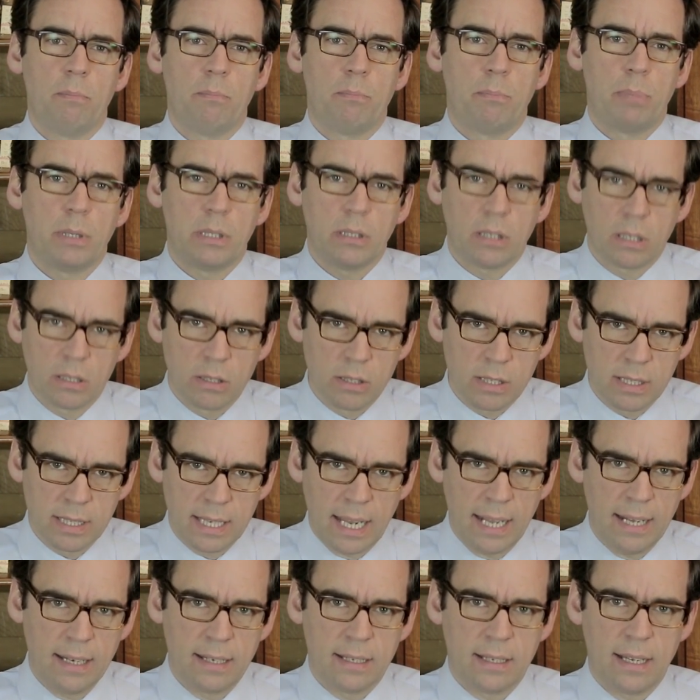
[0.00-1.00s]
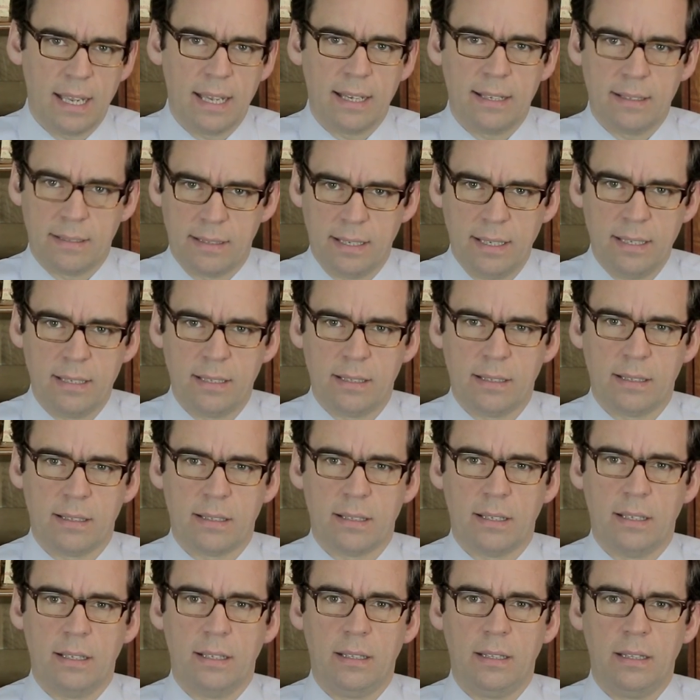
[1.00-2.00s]
But consent
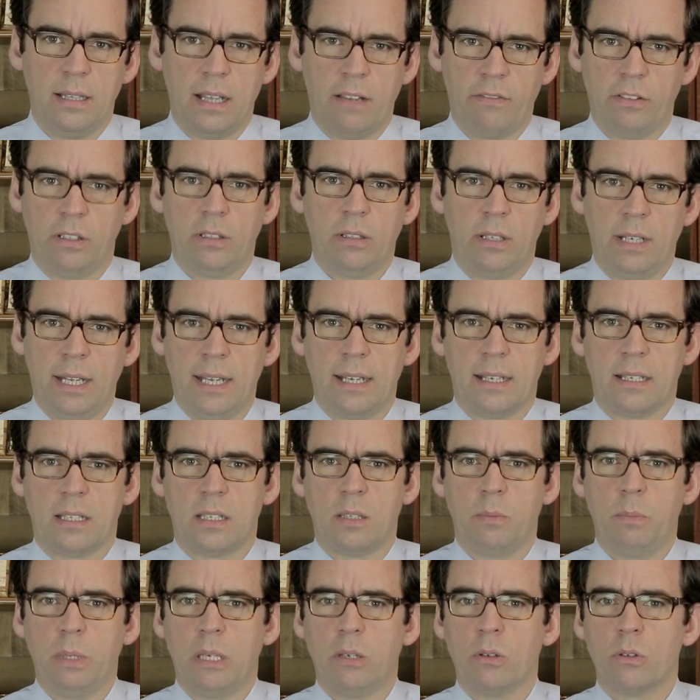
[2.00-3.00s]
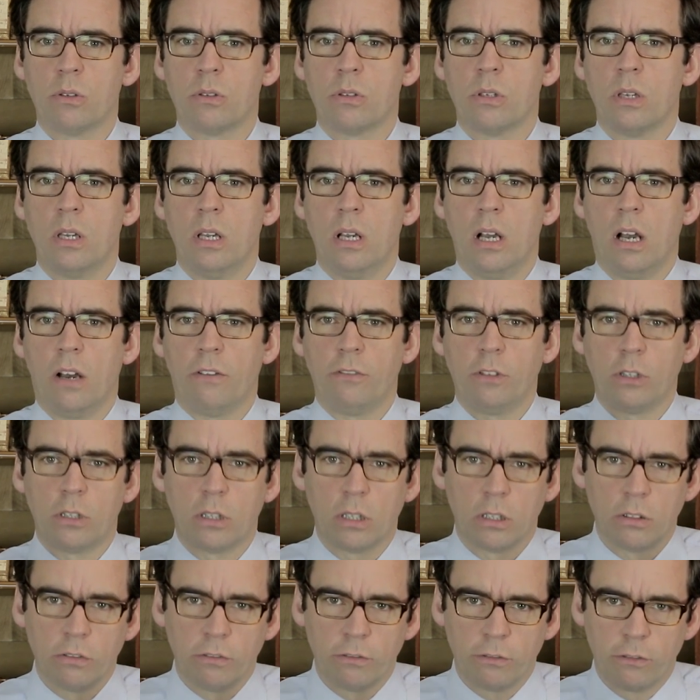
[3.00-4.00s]
exists nevertheless because of the
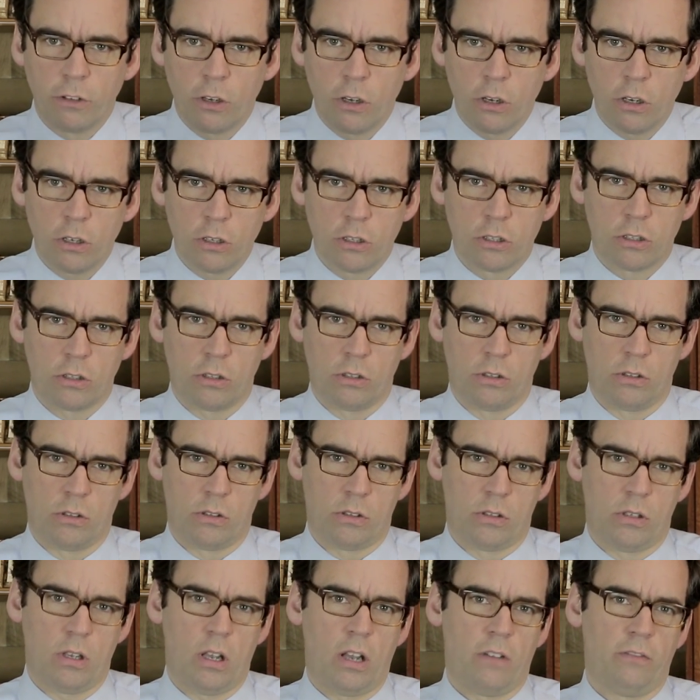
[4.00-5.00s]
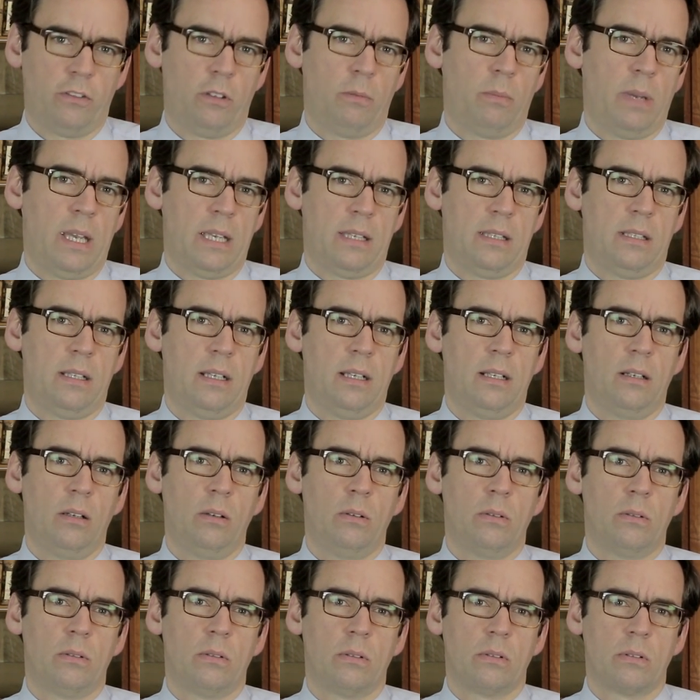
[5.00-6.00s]
convergence of domestic
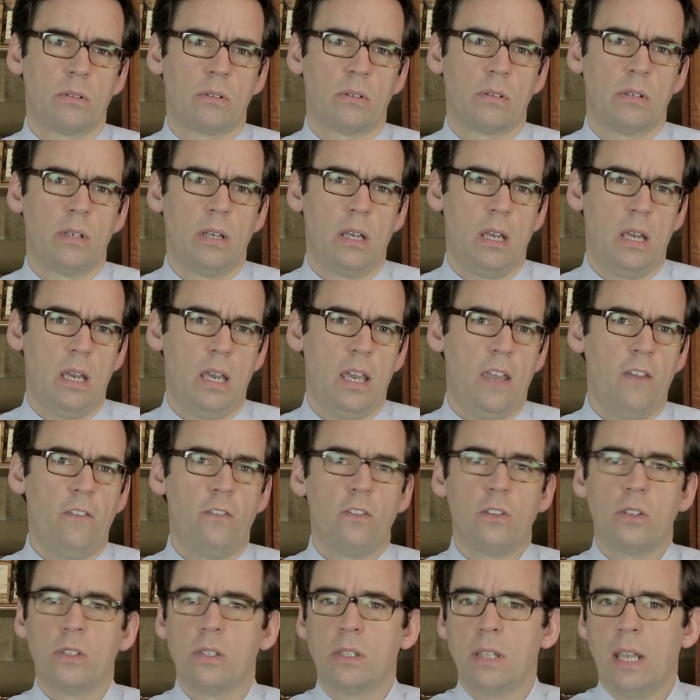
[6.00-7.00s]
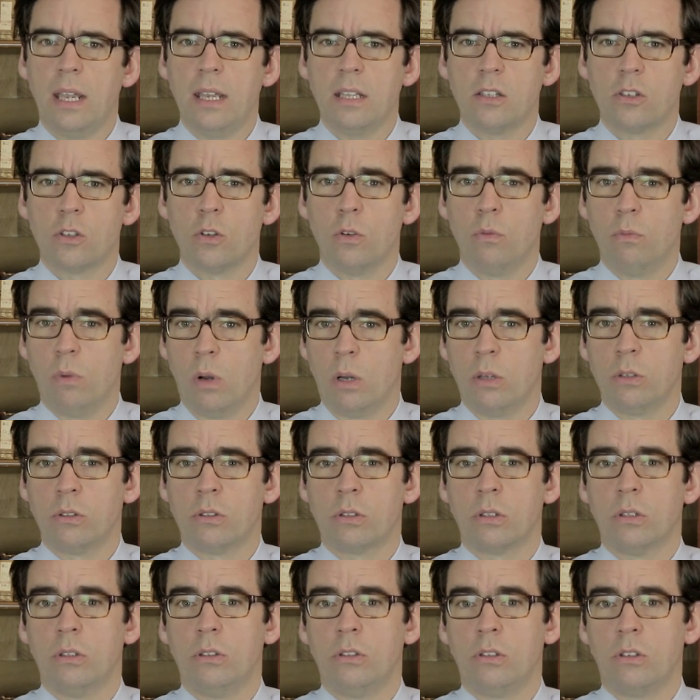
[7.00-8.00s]
laws. If states
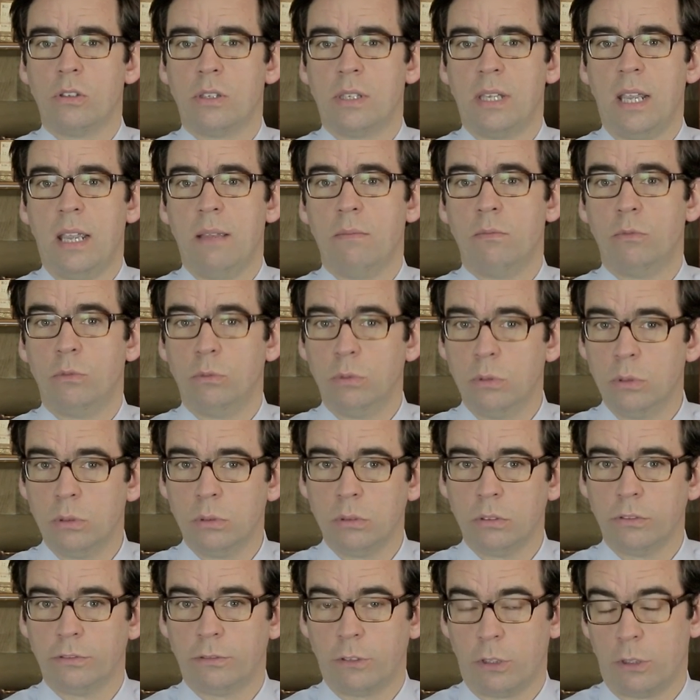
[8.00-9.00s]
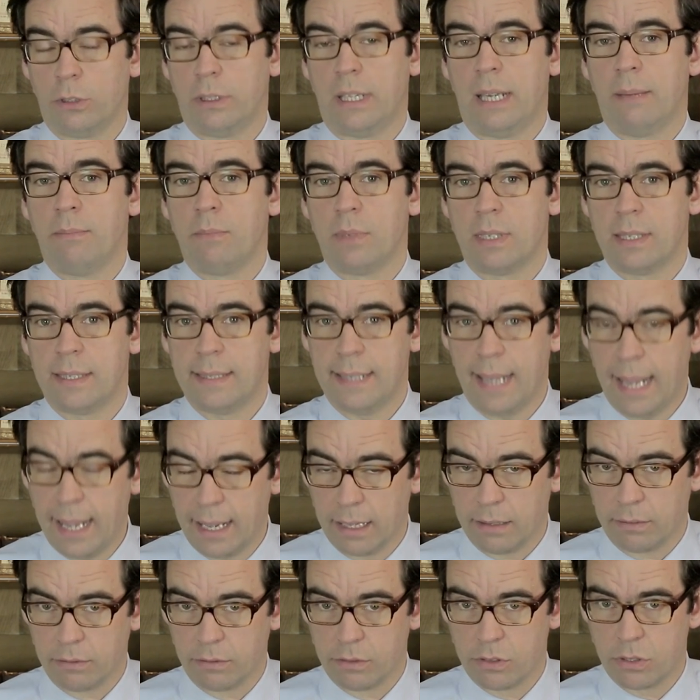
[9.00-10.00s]
want the same rule for
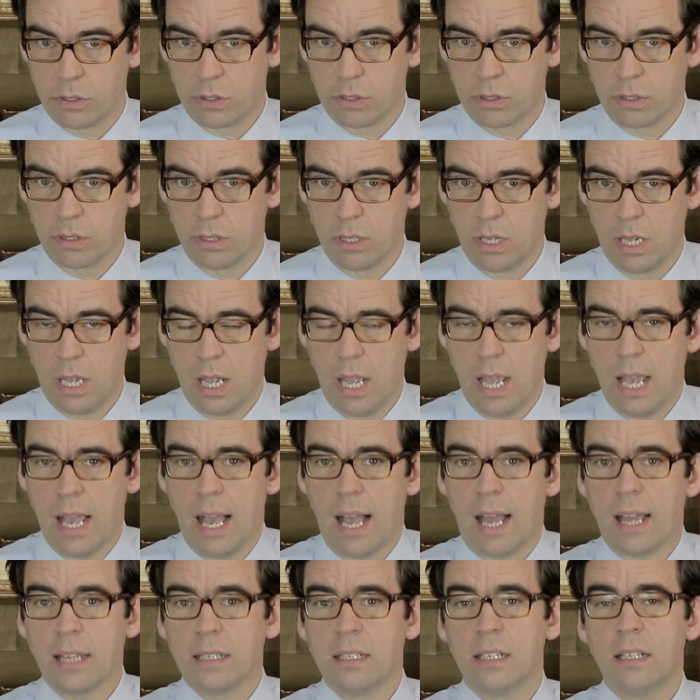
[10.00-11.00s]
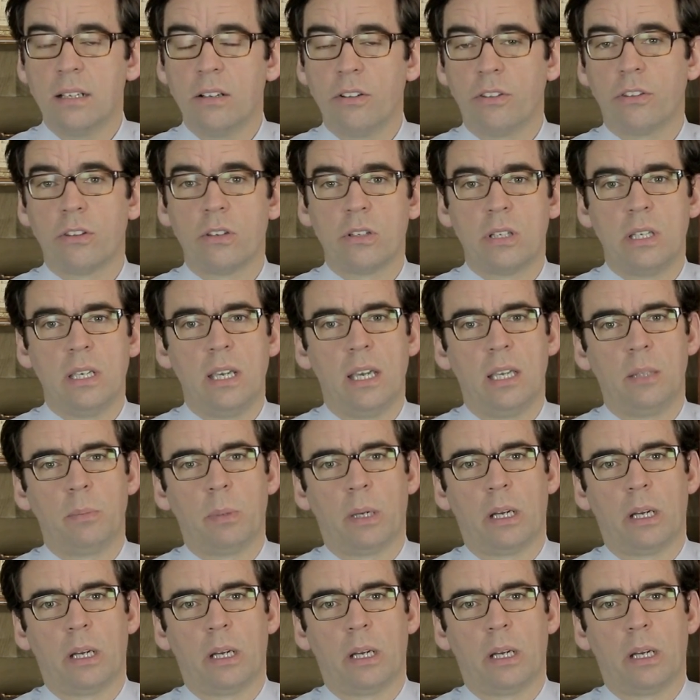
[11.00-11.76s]
themselves, Article 38,